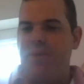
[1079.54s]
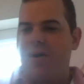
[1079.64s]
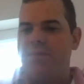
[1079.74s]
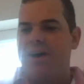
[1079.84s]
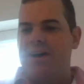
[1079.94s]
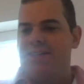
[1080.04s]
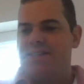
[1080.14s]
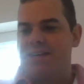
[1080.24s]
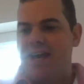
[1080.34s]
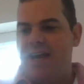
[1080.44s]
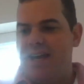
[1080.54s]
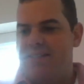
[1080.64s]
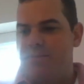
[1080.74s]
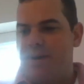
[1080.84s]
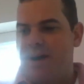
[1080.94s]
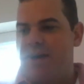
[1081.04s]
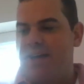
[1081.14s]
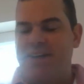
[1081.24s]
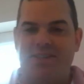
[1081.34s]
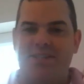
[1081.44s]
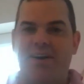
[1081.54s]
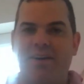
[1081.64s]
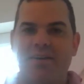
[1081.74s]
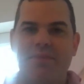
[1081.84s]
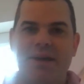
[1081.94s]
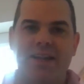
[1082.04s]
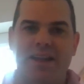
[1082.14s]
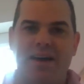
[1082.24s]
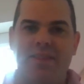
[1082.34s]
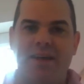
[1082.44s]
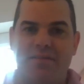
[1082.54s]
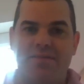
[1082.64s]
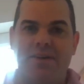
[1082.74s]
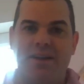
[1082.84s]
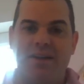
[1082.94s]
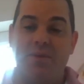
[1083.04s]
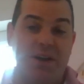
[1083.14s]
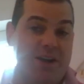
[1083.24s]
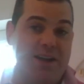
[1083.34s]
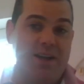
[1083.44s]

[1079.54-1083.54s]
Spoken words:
bottom line is it's about making your target and making that fee and money, and